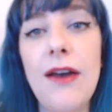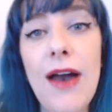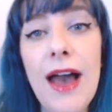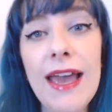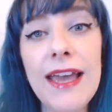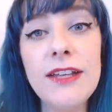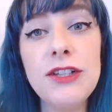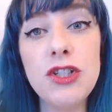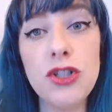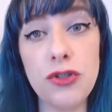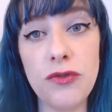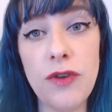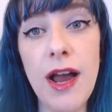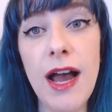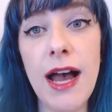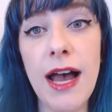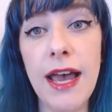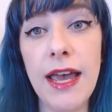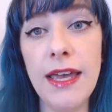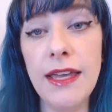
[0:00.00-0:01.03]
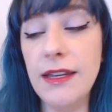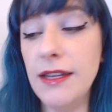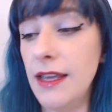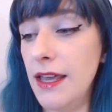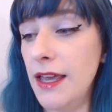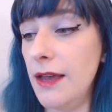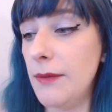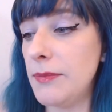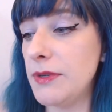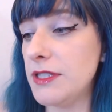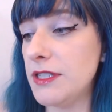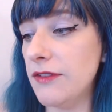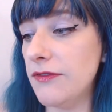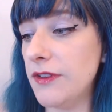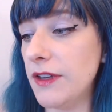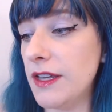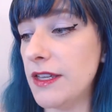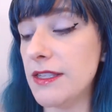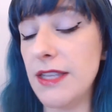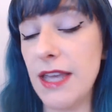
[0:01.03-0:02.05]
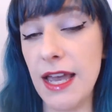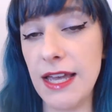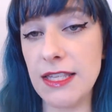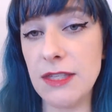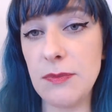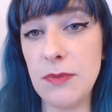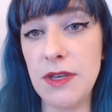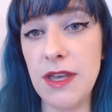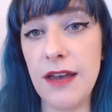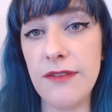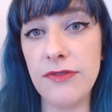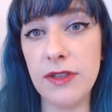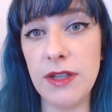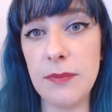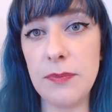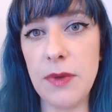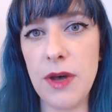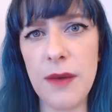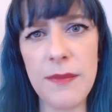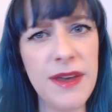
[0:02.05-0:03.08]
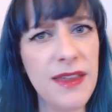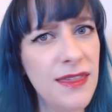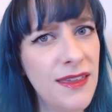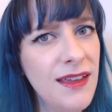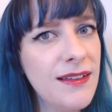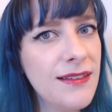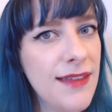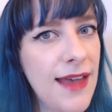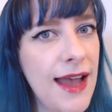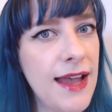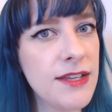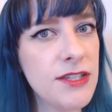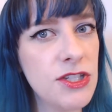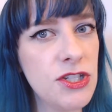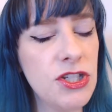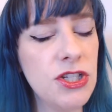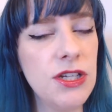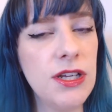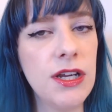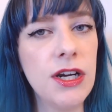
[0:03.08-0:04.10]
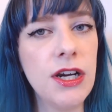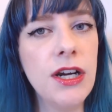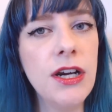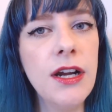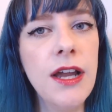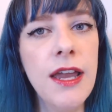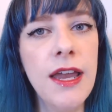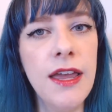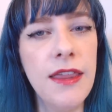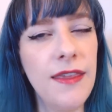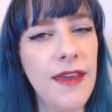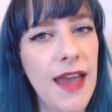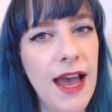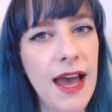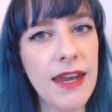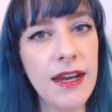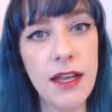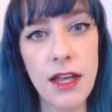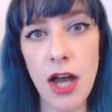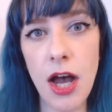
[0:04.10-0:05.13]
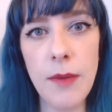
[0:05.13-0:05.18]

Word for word: Now, I had tried Pacifica's SPF lip balm, I think last year. They had a